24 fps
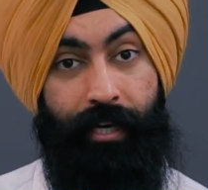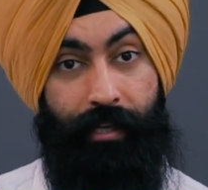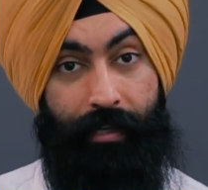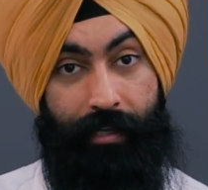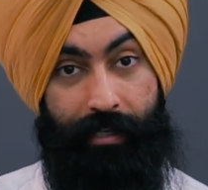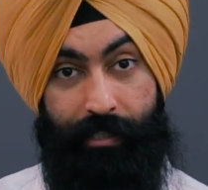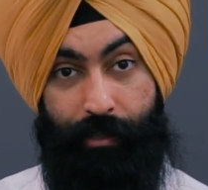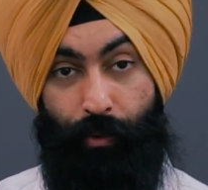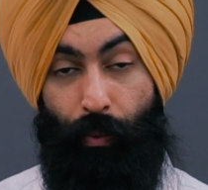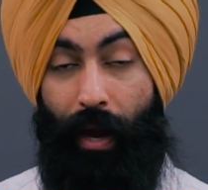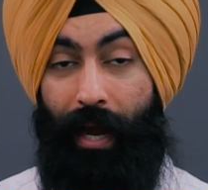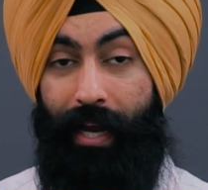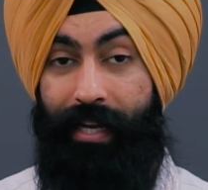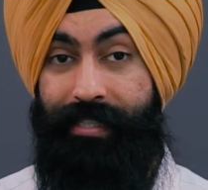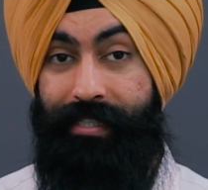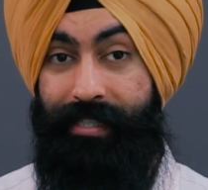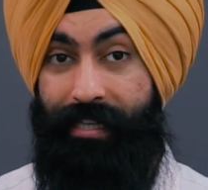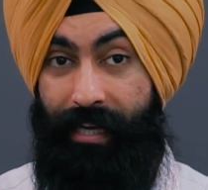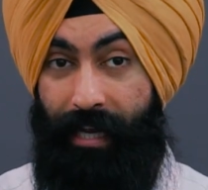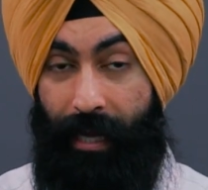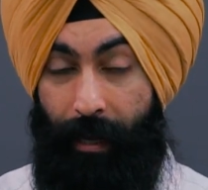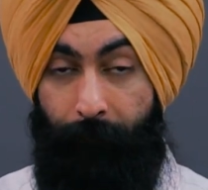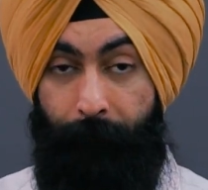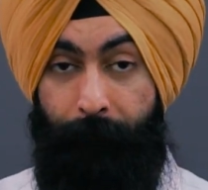That's why I
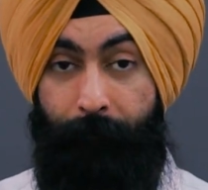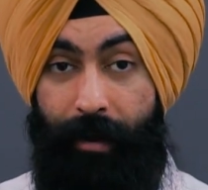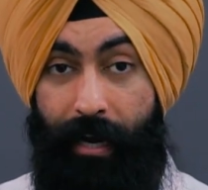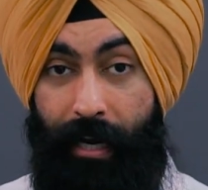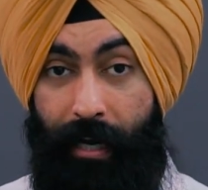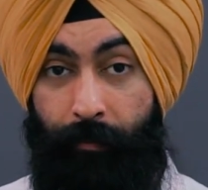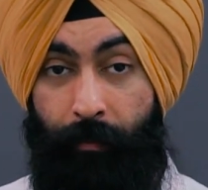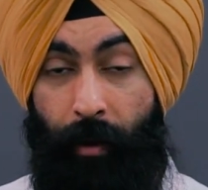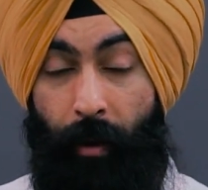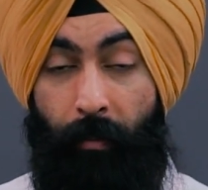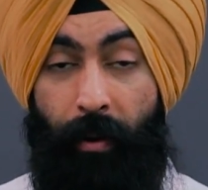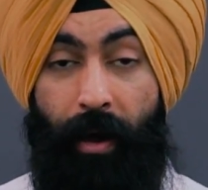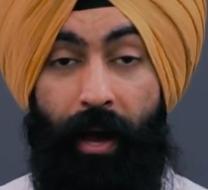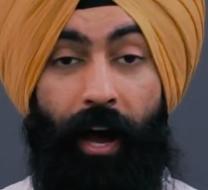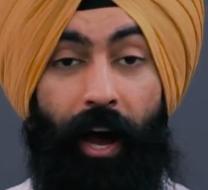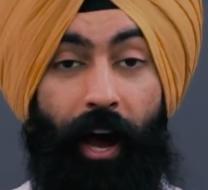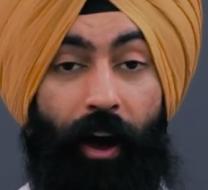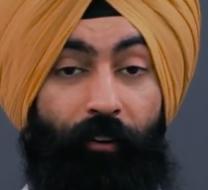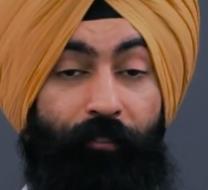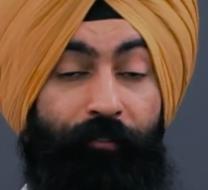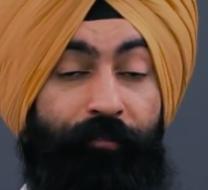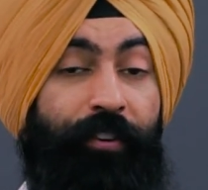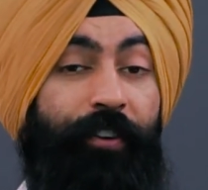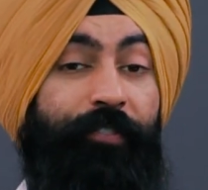say a minimum
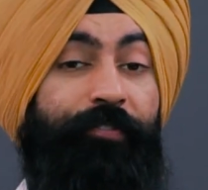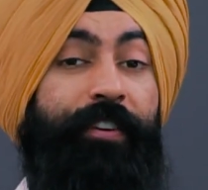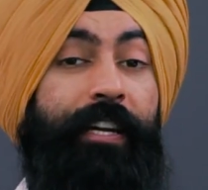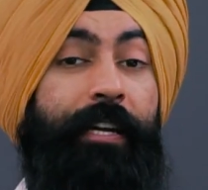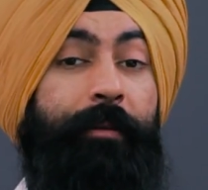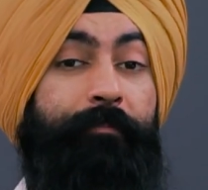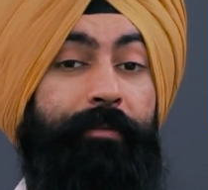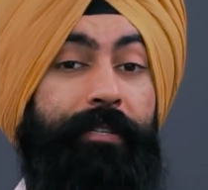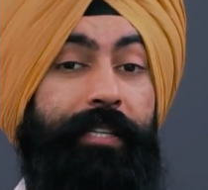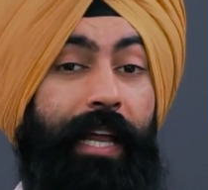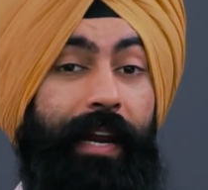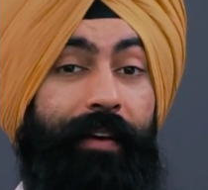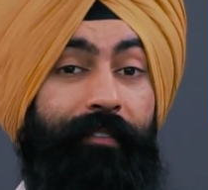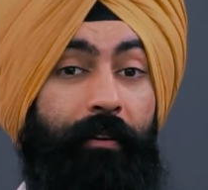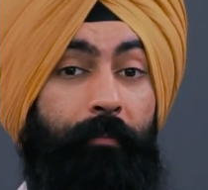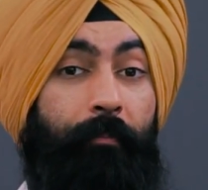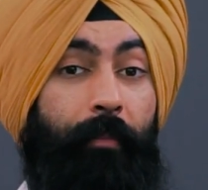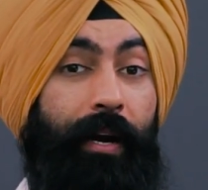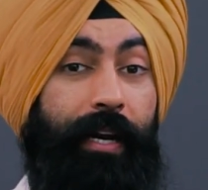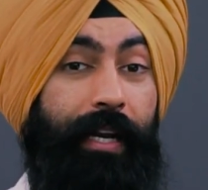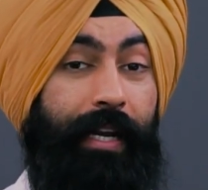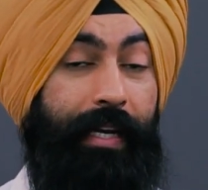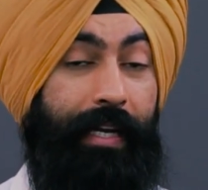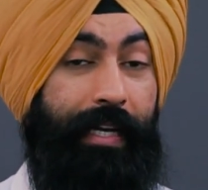of 15% of your
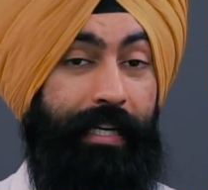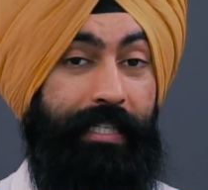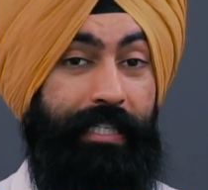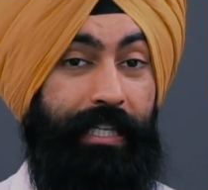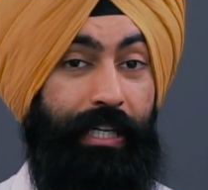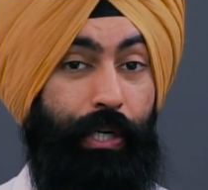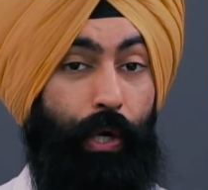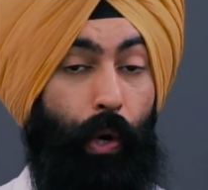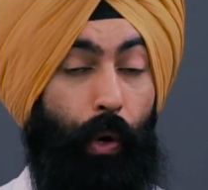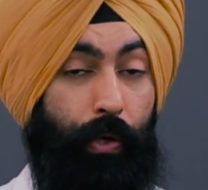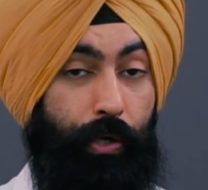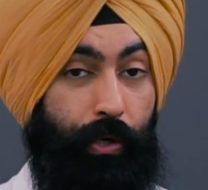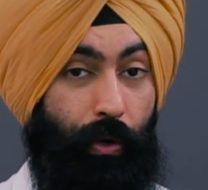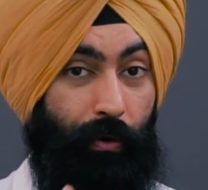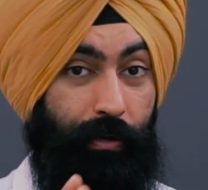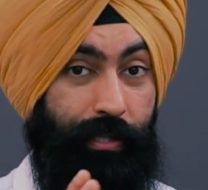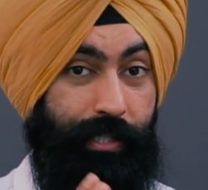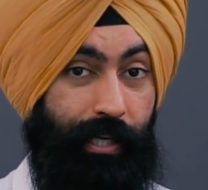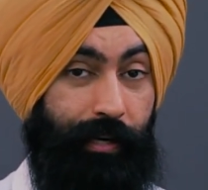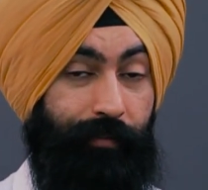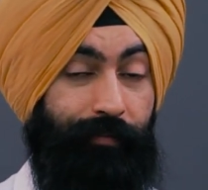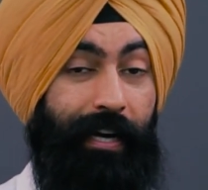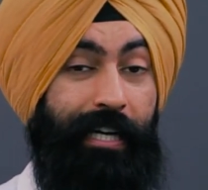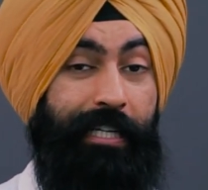money needs to go
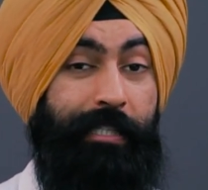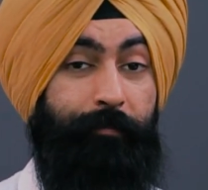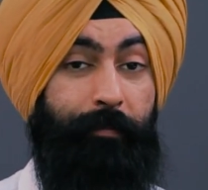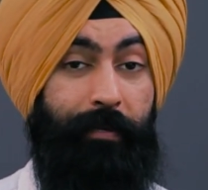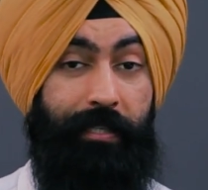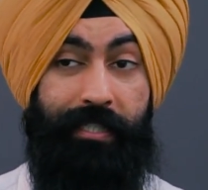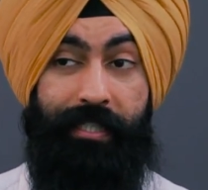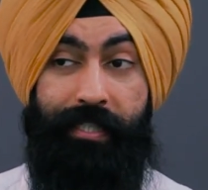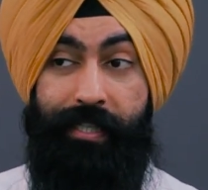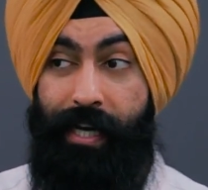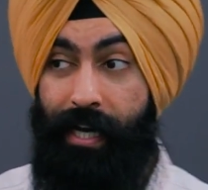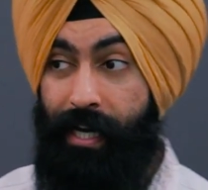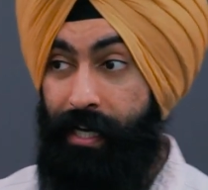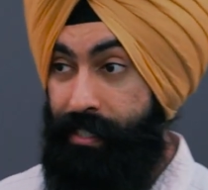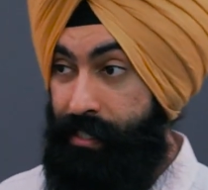towards your investments.